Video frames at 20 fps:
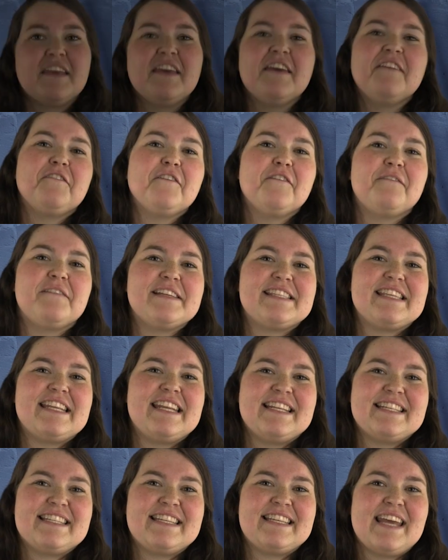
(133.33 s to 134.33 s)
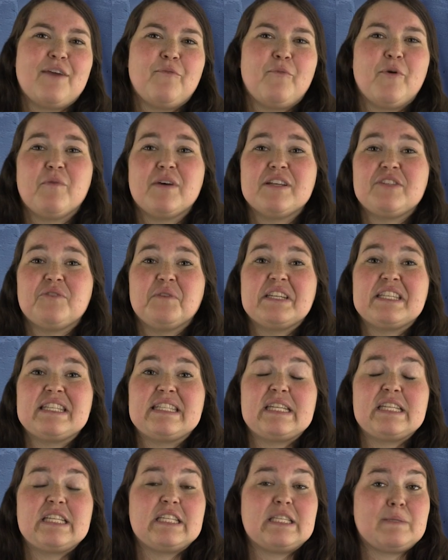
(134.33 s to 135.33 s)
If you're visiting today, we want to
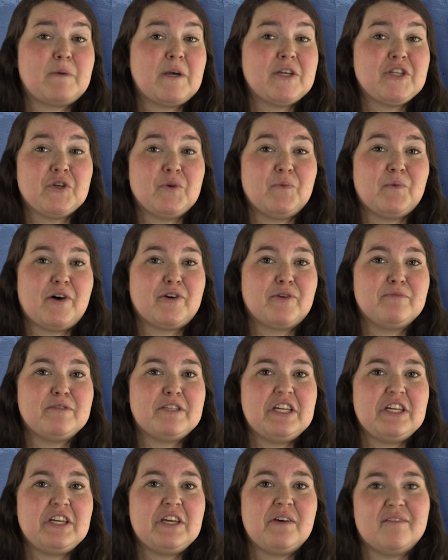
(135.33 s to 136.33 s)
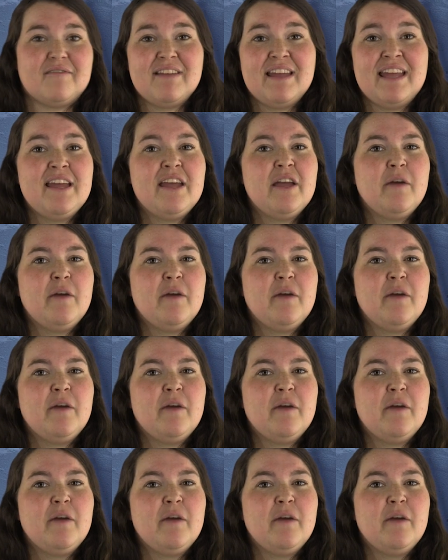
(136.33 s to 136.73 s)
extend a special welcome to you.